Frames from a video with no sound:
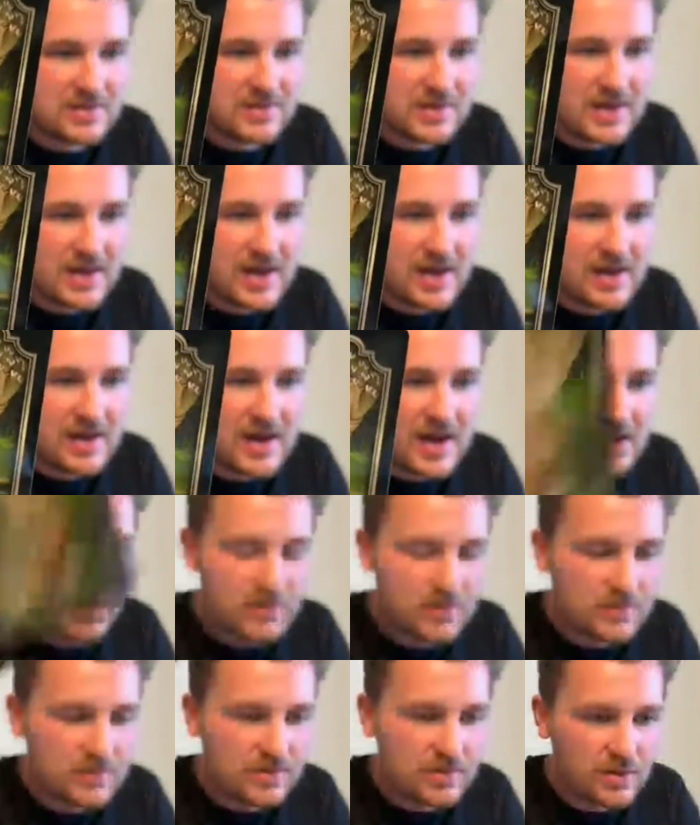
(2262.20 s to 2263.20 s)
okay? I
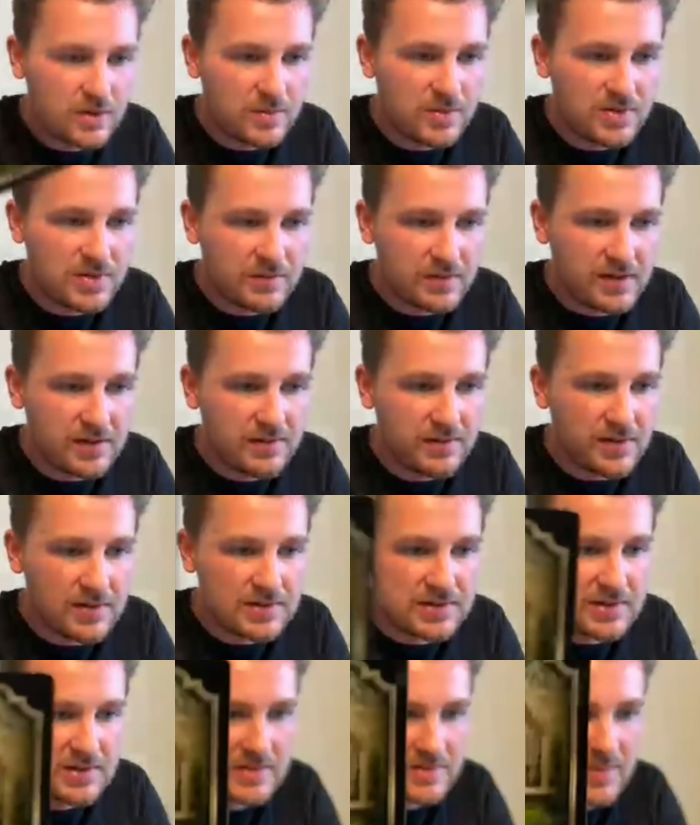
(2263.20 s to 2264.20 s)
don't normally read
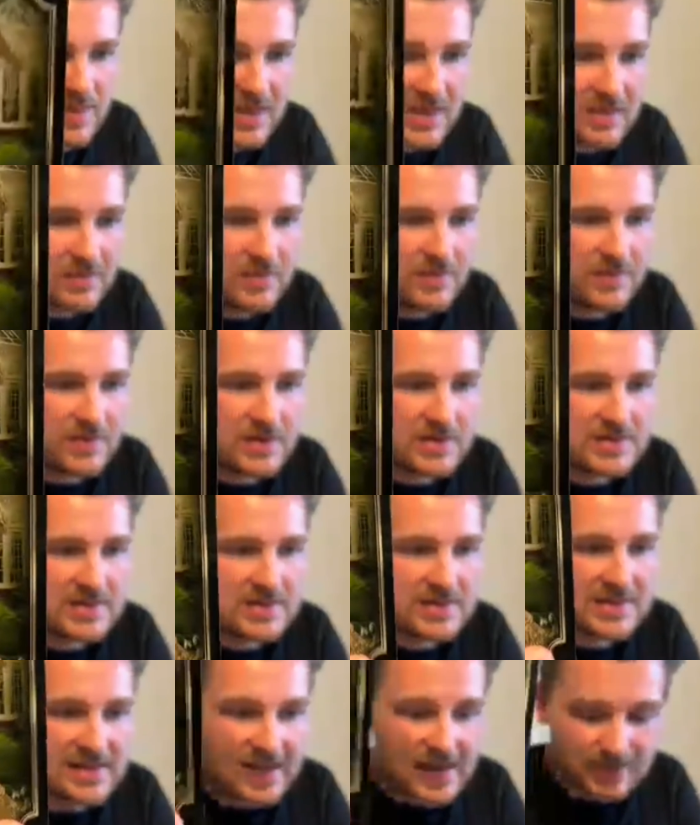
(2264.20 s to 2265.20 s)
reversals, but in reverse, this
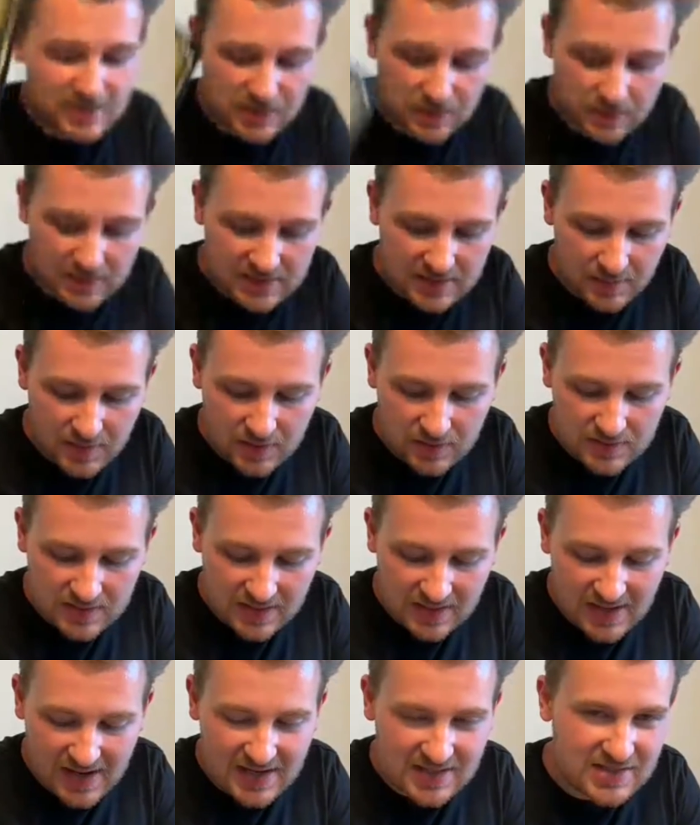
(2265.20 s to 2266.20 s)
is absolutely somebody who's a
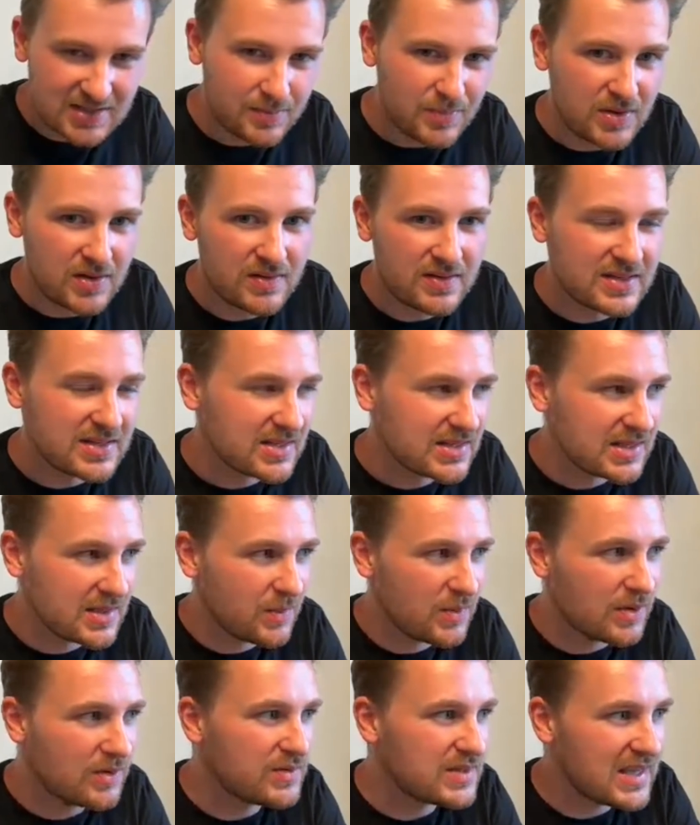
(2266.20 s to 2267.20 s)
gossiper. This is
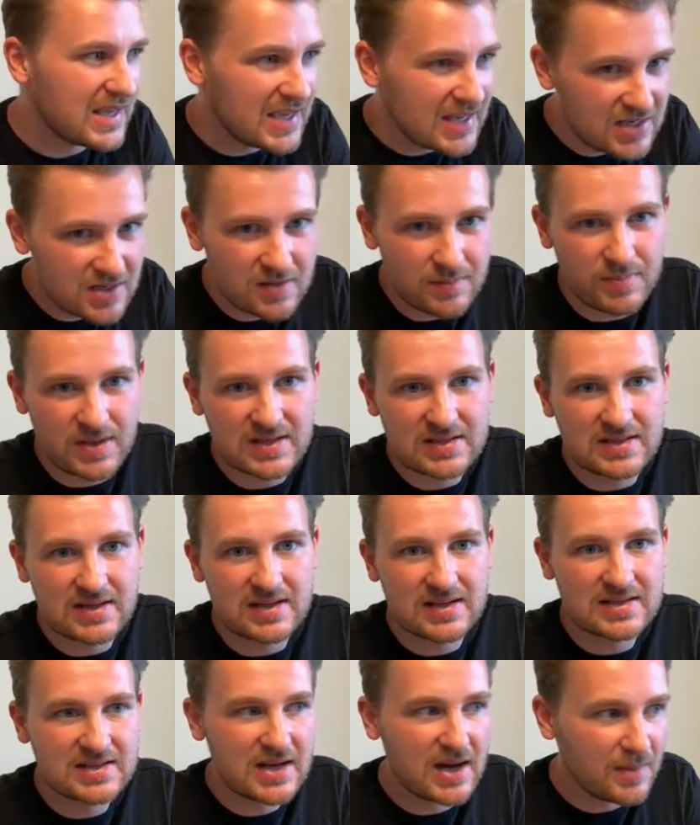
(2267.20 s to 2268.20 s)
someone who's in your
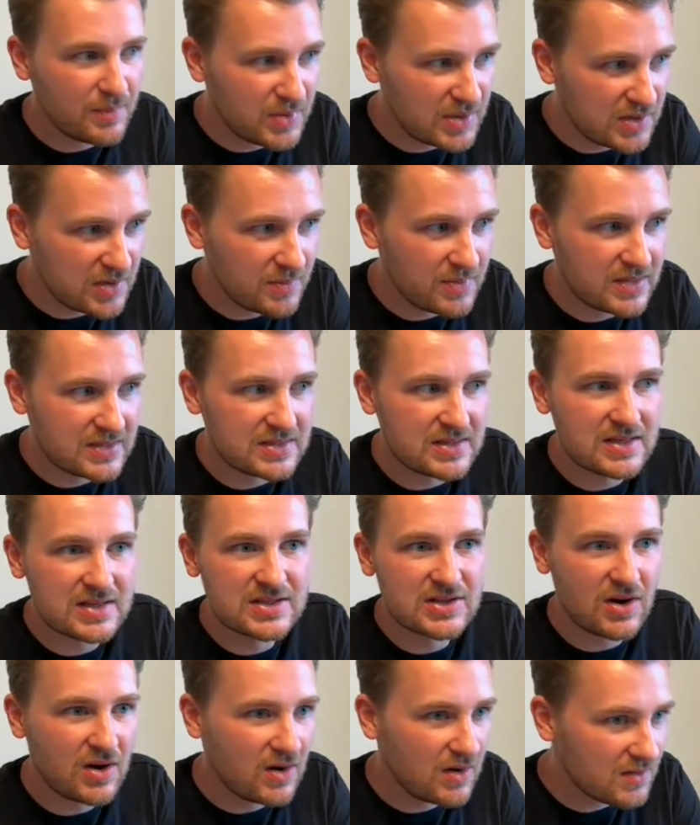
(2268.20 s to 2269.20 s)
business, up in your
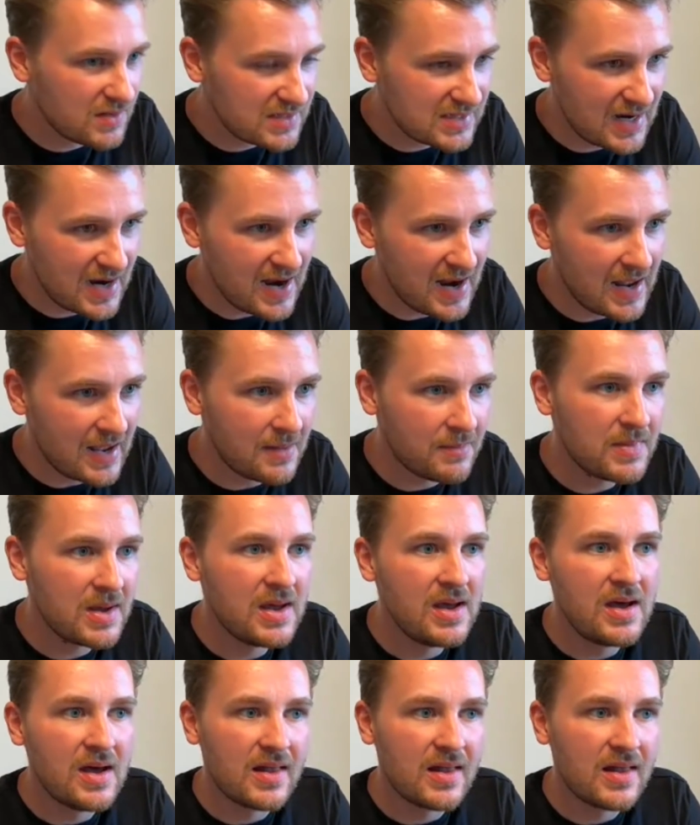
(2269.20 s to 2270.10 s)
business all the time.